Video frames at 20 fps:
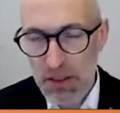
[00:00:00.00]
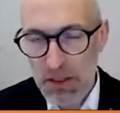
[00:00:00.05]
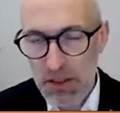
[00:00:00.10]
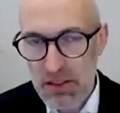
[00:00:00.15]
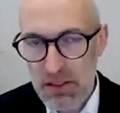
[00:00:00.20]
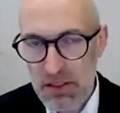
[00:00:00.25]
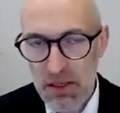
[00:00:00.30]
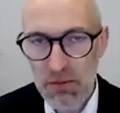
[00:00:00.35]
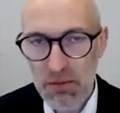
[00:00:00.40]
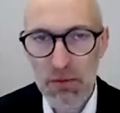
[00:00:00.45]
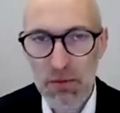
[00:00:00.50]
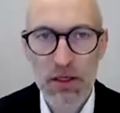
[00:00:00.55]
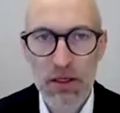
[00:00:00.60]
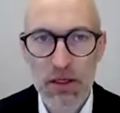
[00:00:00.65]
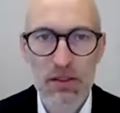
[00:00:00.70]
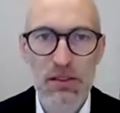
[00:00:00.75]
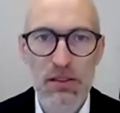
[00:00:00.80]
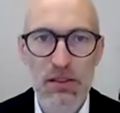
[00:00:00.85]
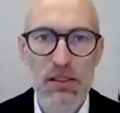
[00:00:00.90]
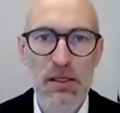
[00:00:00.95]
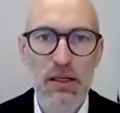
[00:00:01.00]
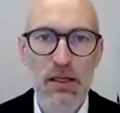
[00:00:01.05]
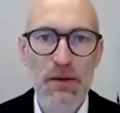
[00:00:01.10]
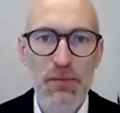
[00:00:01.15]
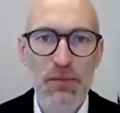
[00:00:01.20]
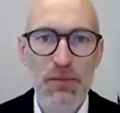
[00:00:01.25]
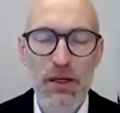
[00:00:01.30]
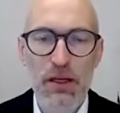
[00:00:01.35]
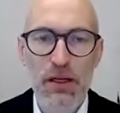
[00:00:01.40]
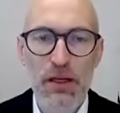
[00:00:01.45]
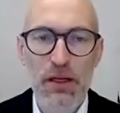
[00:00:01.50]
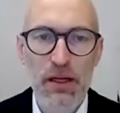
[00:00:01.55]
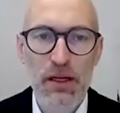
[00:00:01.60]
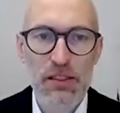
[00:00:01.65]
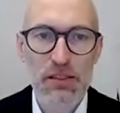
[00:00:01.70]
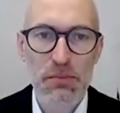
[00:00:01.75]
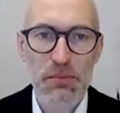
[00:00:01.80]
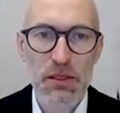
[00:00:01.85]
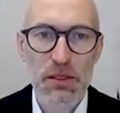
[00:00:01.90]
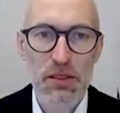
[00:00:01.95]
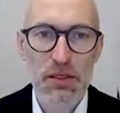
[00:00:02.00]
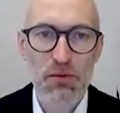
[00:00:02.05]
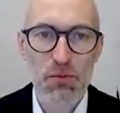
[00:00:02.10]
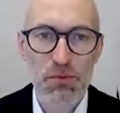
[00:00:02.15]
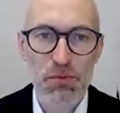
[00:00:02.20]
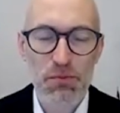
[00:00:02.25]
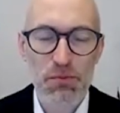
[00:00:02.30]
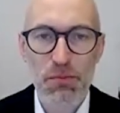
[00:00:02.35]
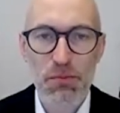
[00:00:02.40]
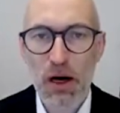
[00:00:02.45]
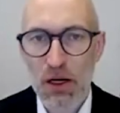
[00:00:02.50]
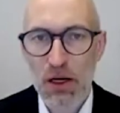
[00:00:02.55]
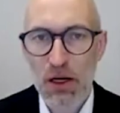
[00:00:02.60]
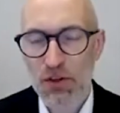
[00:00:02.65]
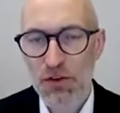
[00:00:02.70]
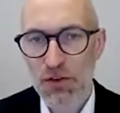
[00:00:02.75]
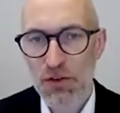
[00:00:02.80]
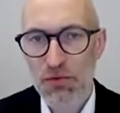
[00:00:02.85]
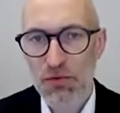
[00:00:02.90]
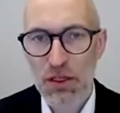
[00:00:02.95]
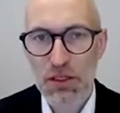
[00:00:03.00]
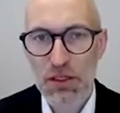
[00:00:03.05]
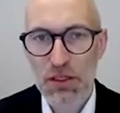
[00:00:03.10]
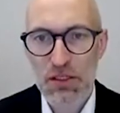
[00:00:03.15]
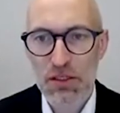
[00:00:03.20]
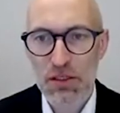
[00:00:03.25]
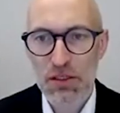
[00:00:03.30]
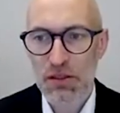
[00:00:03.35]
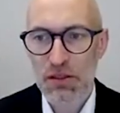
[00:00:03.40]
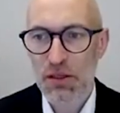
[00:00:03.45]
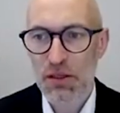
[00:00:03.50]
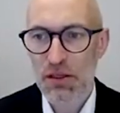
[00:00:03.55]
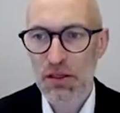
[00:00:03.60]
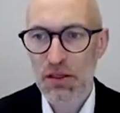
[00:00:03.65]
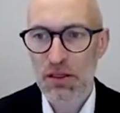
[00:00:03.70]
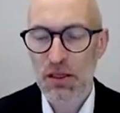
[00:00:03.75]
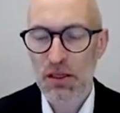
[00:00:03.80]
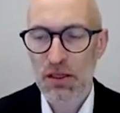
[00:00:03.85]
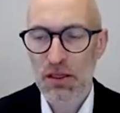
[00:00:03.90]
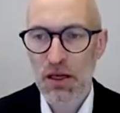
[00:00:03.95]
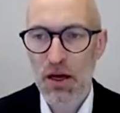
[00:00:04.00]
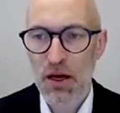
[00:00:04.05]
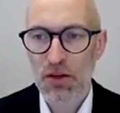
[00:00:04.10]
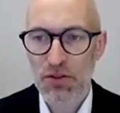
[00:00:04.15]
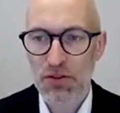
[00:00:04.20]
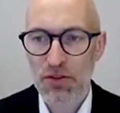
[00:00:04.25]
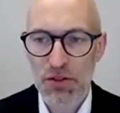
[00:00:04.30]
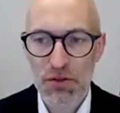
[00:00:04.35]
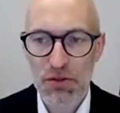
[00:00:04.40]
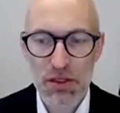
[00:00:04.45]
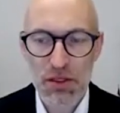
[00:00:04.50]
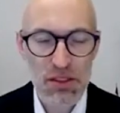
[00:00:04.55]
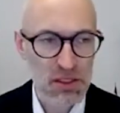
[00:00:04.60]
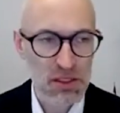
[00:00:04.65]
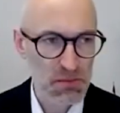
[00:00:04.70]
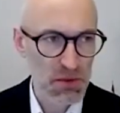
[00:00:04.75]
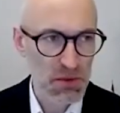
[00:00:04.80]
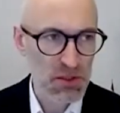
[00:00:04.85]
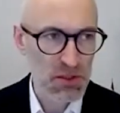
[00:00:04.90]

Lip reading: in some ways has been part of the reason that our decrease has been